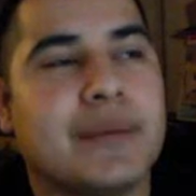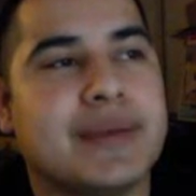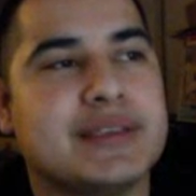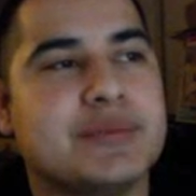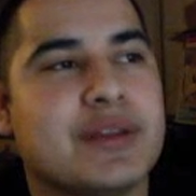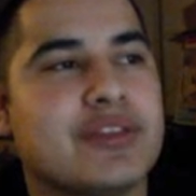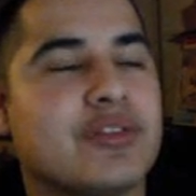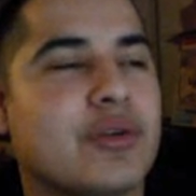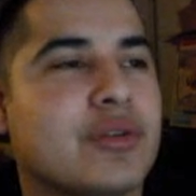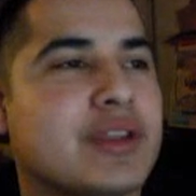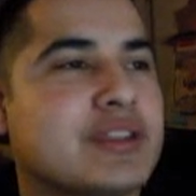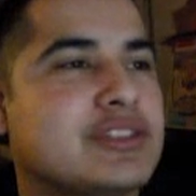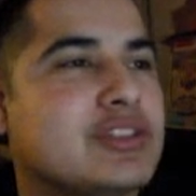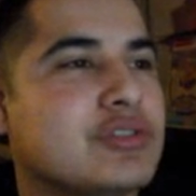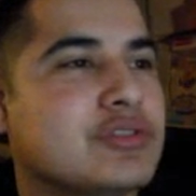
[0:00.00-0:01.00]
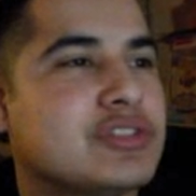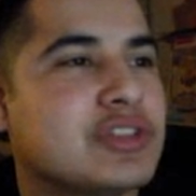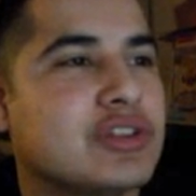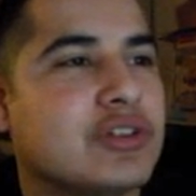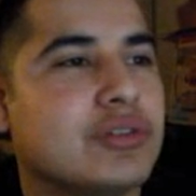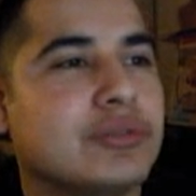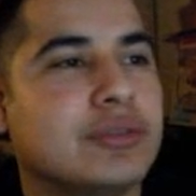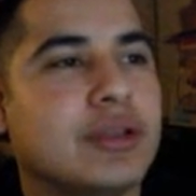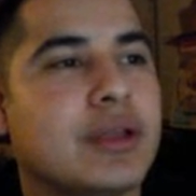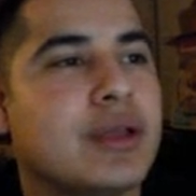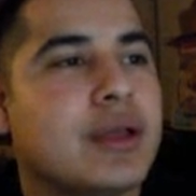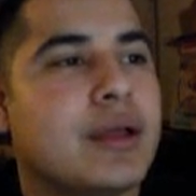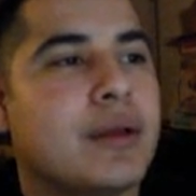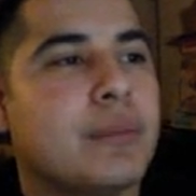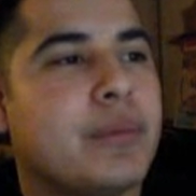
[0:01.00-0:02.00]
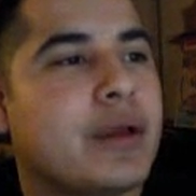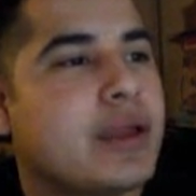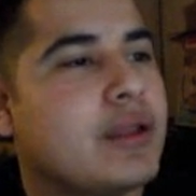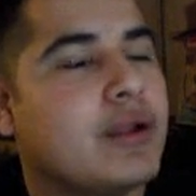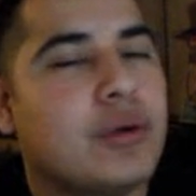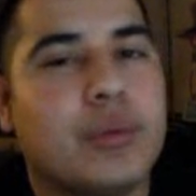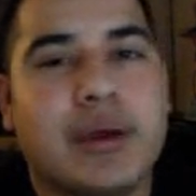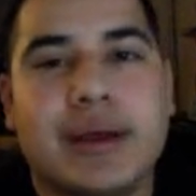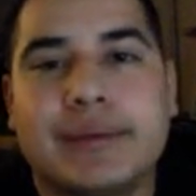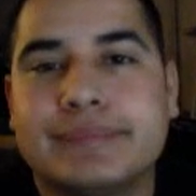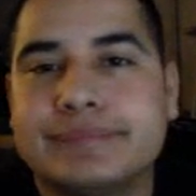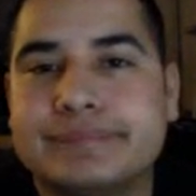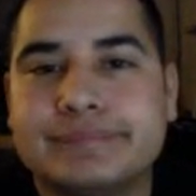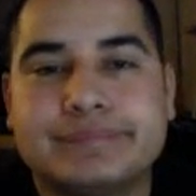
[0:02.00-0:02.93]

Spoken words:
He's been thrown in too soon. But you know what?